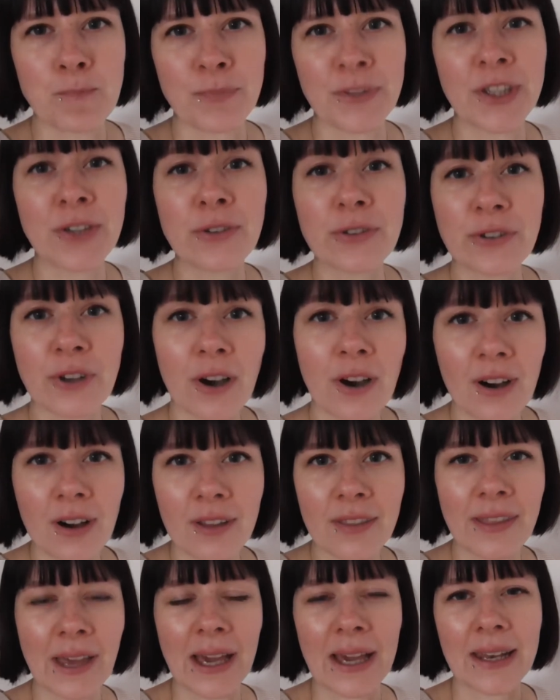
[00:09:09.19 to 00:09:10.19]
You
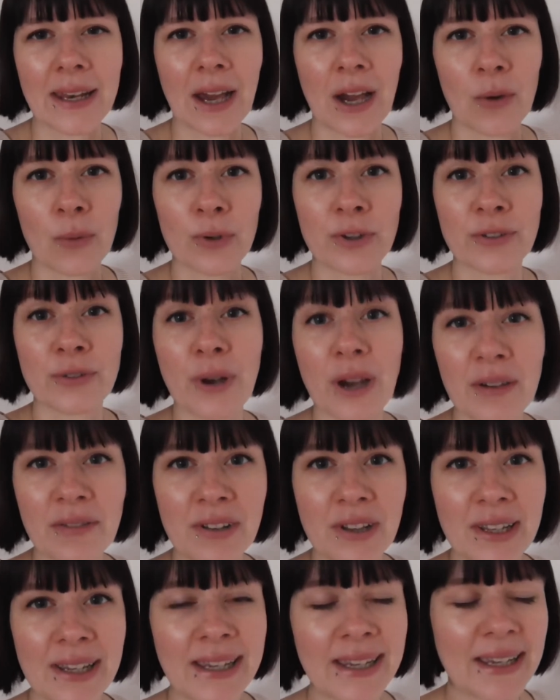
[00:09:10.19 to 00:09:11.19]
saw that I was
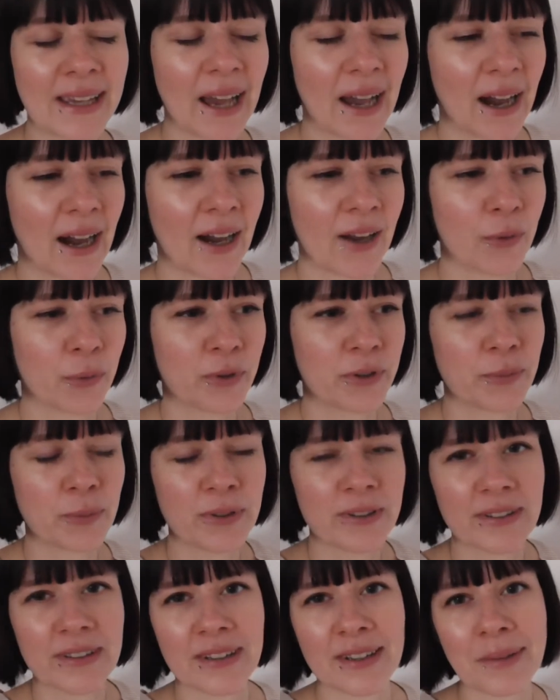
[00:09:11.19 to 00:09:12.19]
traveling. I was
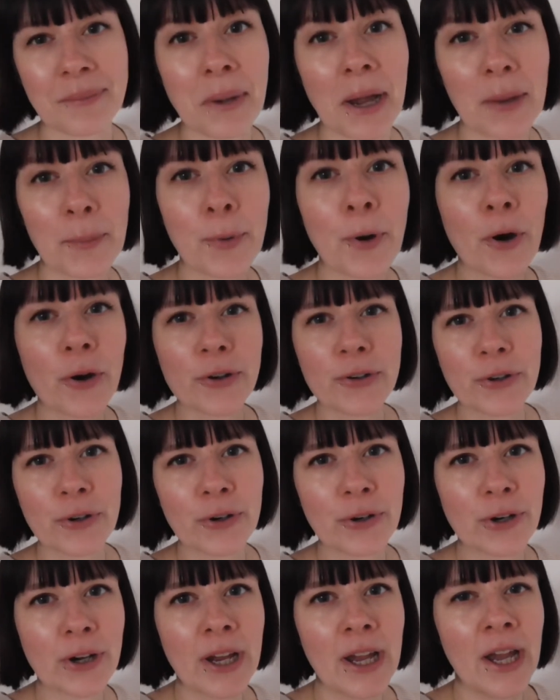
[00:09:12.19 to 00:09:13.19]
visiting my
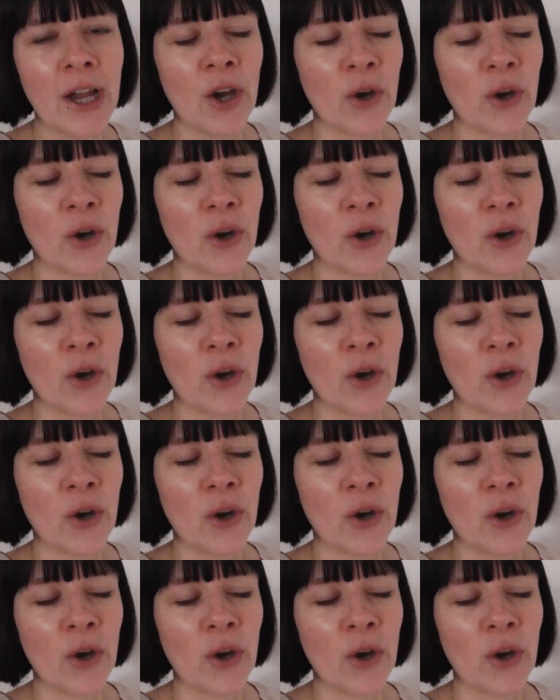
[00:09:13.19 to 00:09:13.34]
partner.